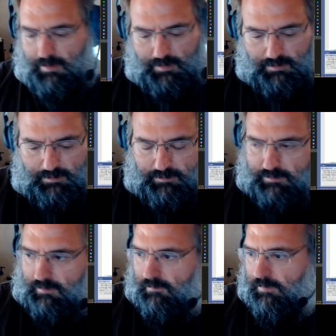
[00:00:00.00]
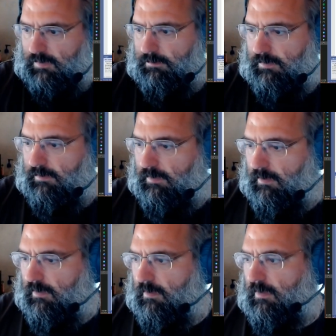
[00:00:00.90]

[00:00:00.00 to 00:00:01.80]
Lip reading: let's see if pip is here,